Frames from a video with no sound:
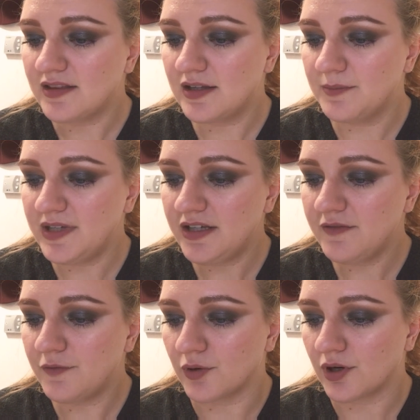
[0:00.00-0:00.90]
The
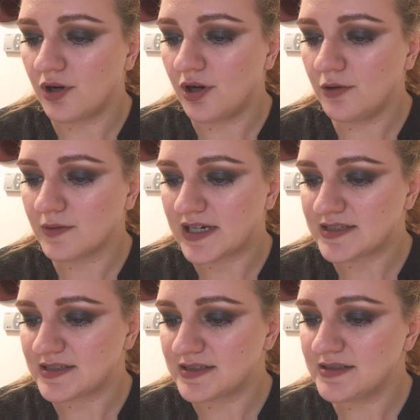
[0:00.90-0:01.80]
mean for all
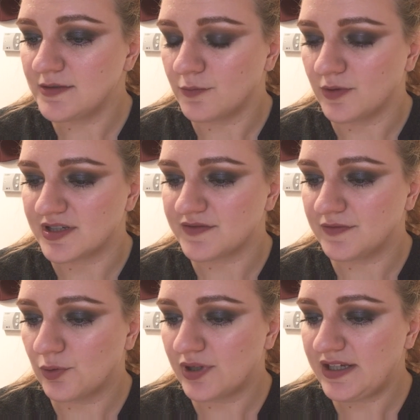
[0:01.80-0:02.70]
races was
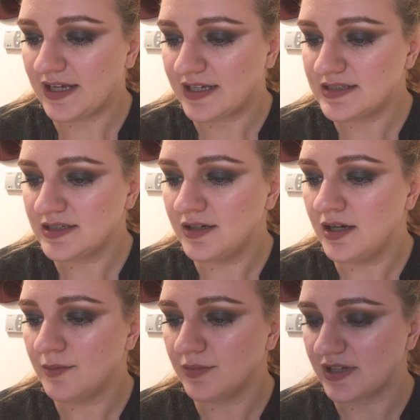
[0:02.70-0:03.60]
48
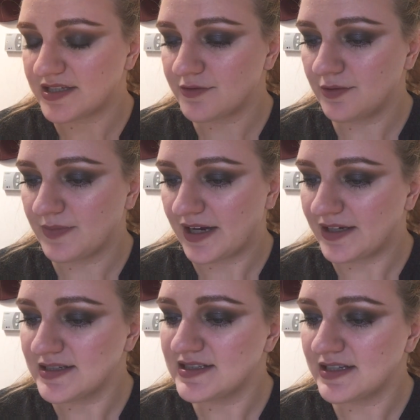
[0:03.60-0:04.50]
plus or
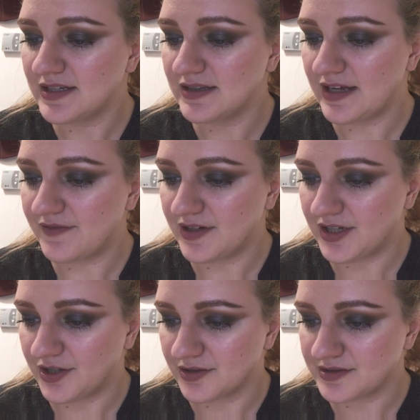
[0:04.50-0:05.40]
minus 11
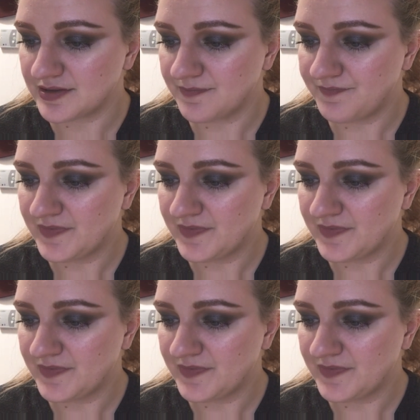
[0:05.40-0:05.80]
years.